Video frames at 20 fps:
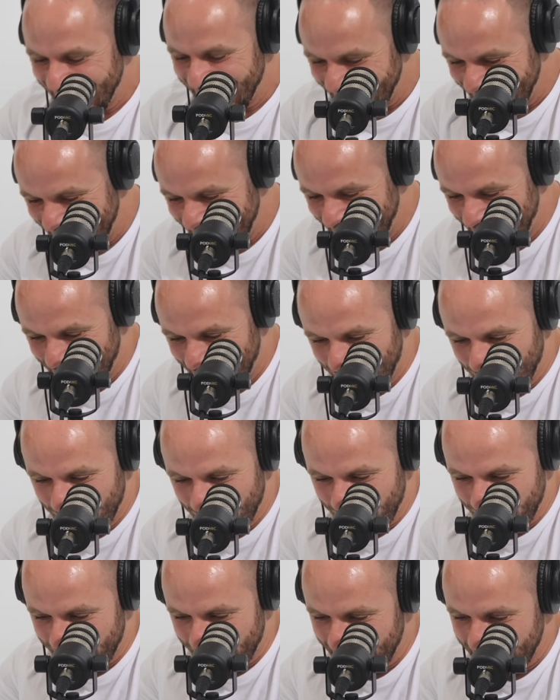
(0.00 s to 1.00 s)

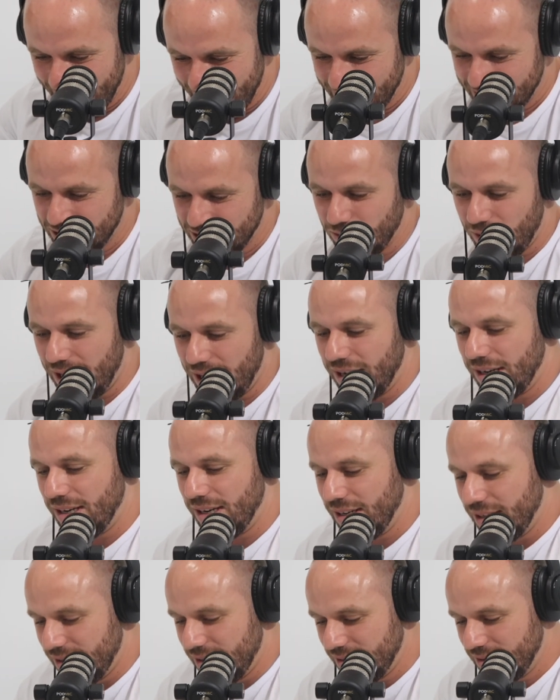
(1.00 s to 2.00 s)
um, next
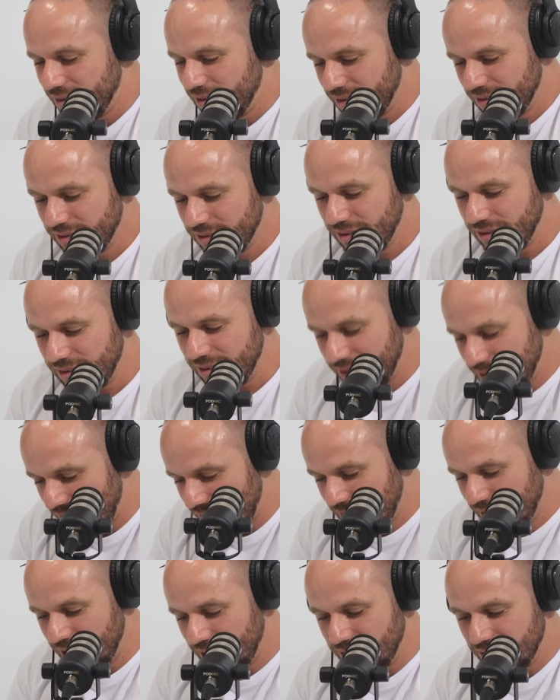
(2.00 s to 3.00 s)
one,
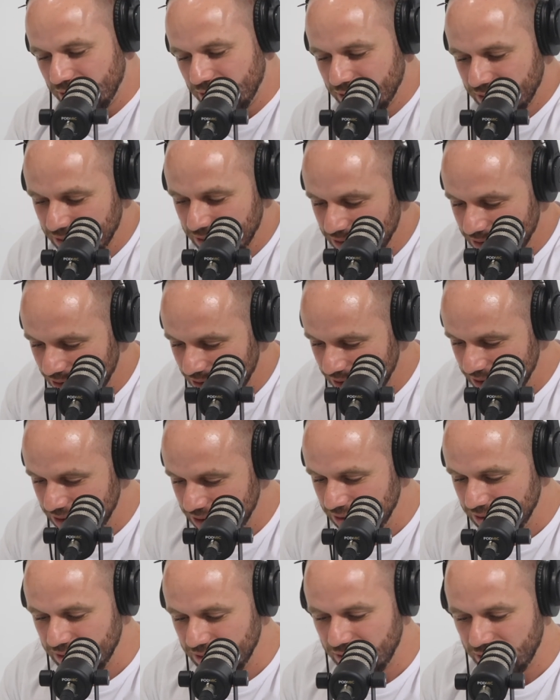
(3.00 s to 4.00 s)
another little
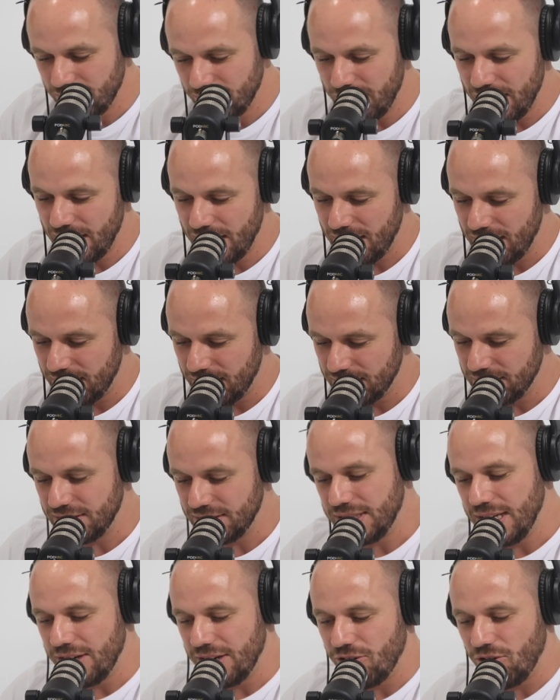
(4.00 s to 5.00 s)
question
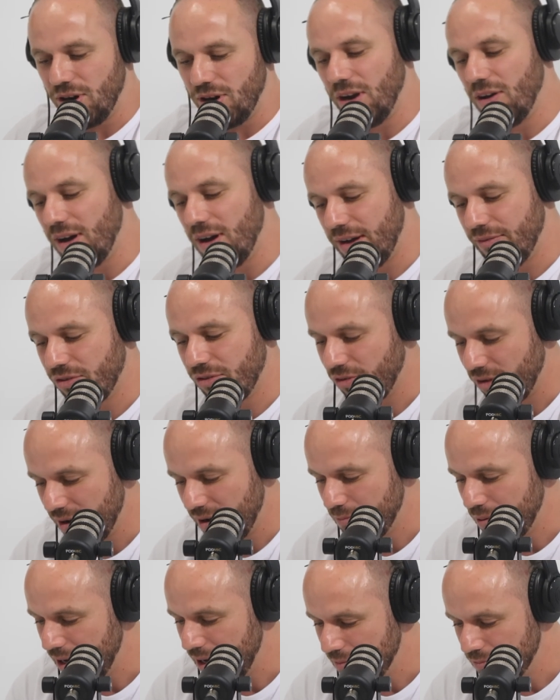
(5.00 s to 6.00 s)
about dead or alive,
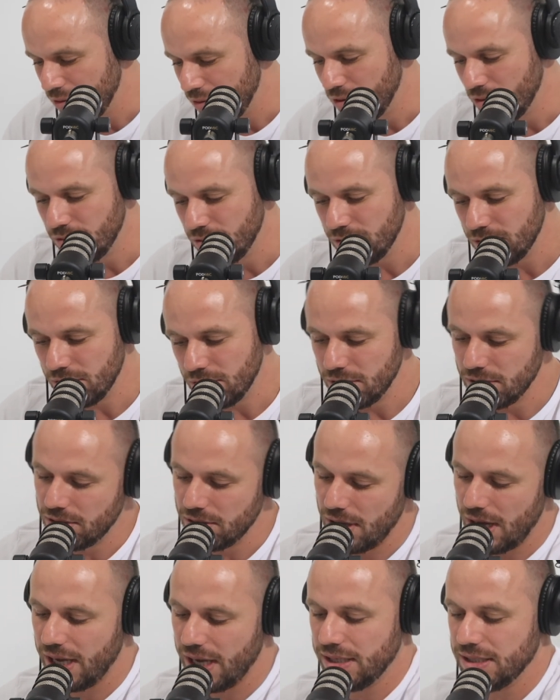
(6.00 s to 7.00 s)
three people
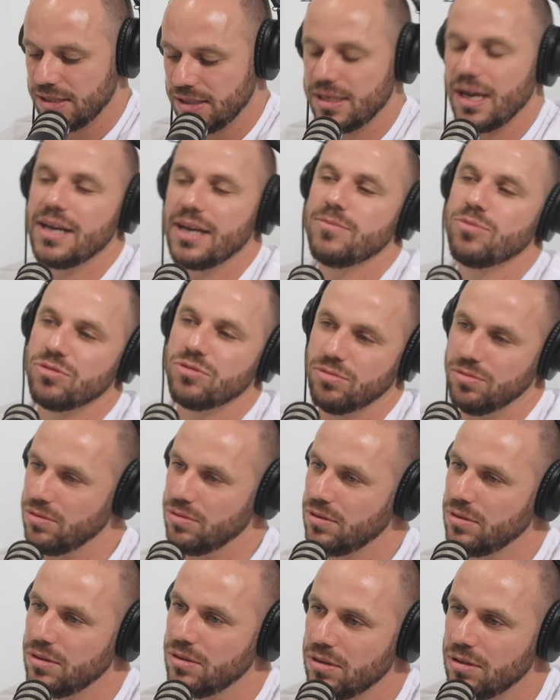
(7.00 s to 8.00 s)
at your
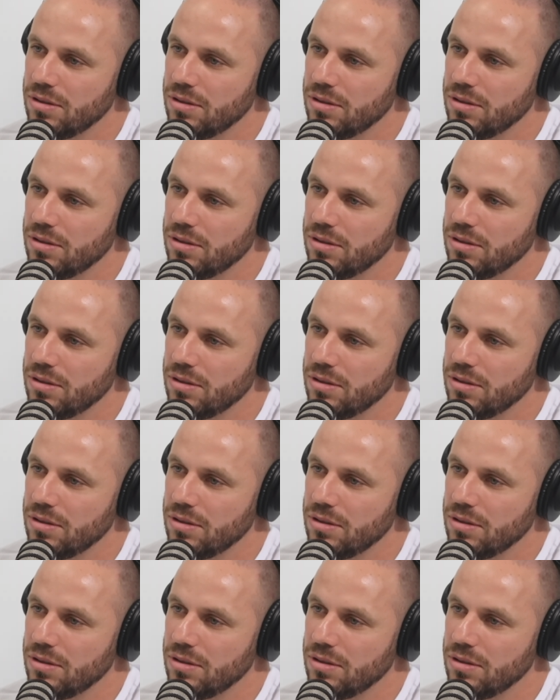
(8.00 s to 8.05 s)
table.